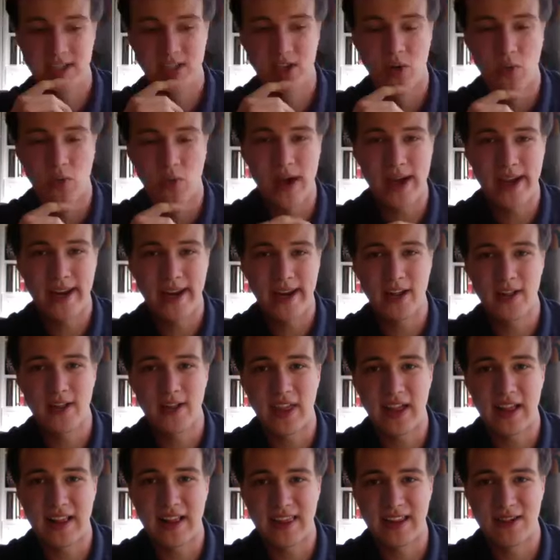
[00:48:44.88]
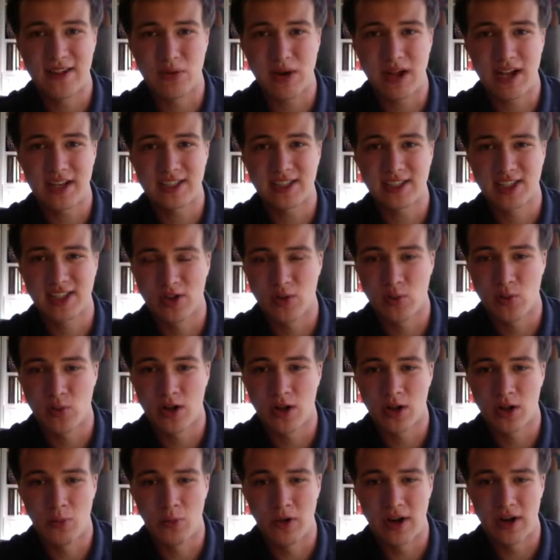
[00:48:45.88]
so why do you think the rest of the
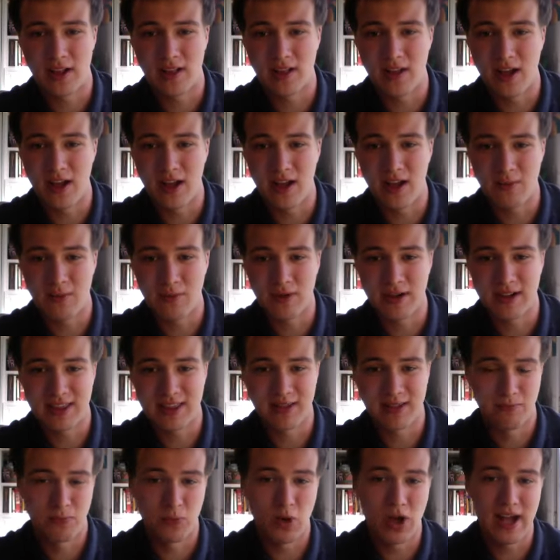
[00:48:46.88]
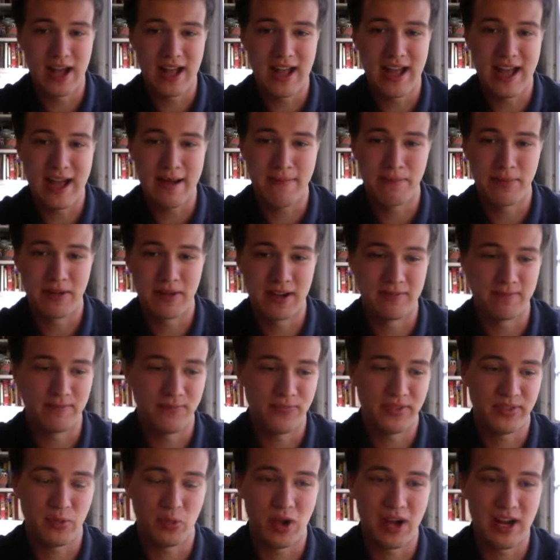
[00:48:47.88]
world went along with what happened?
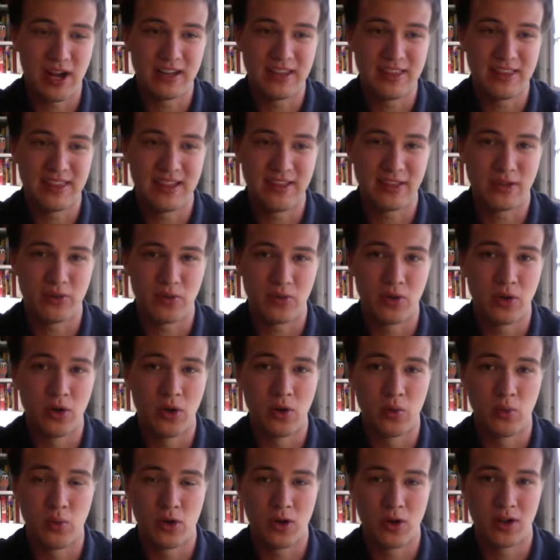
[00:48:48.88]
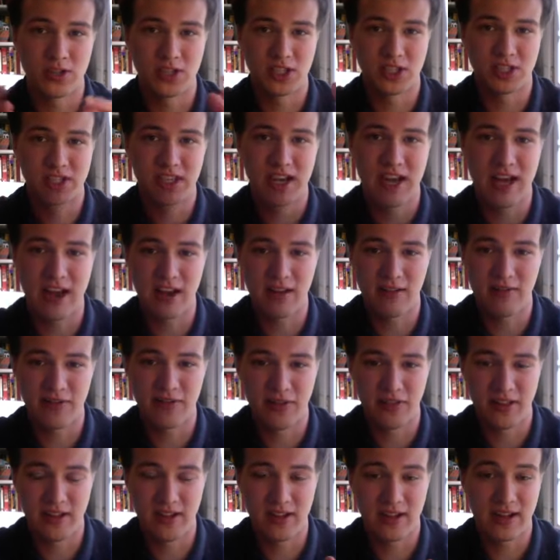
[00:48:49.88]
Why do you think the whole world just got off,
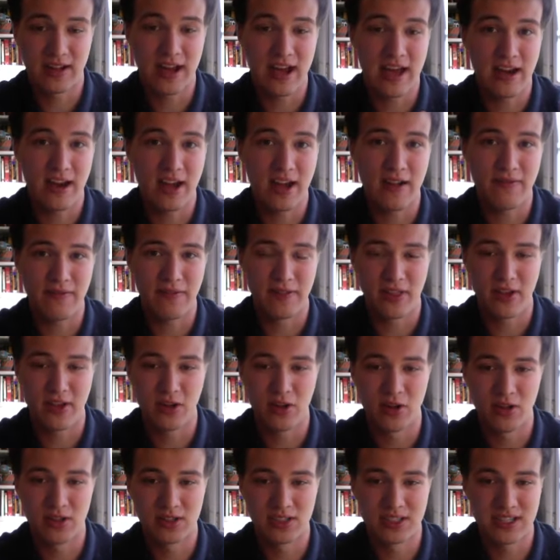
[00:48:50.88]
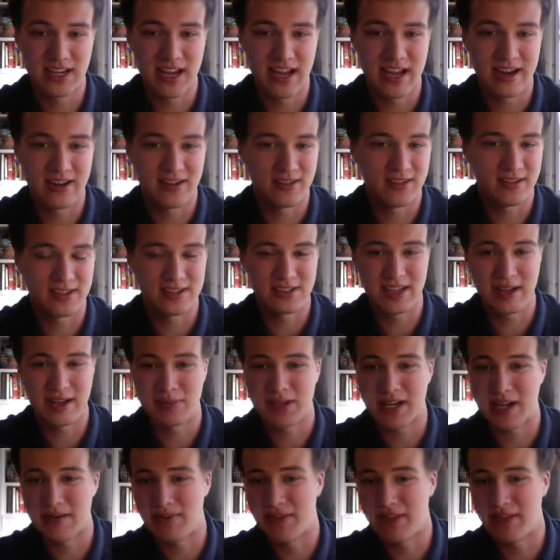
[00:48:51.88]
got off of the gold standard at the same
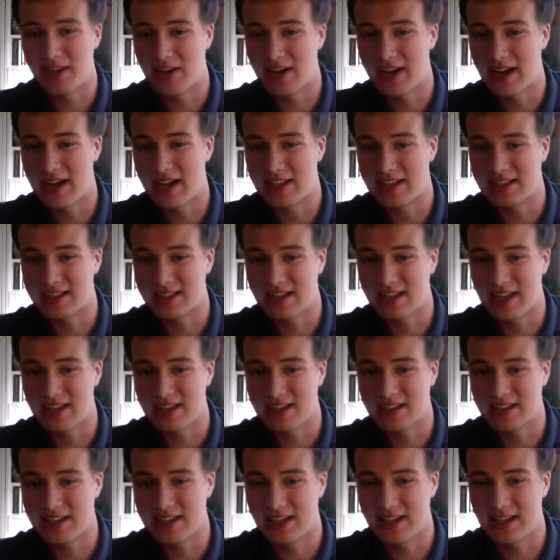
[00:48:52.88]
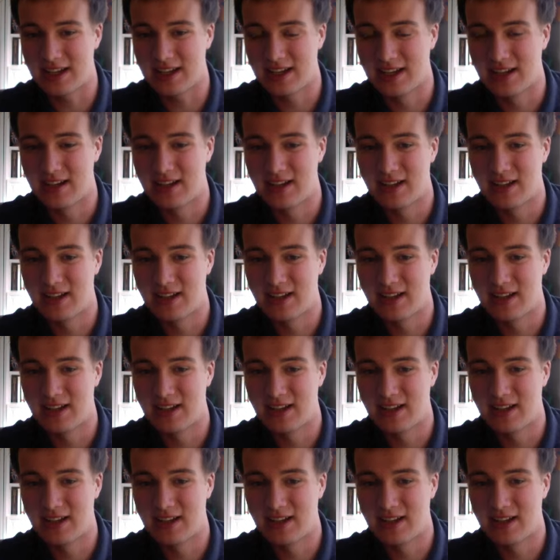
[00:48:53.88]
time the United States did?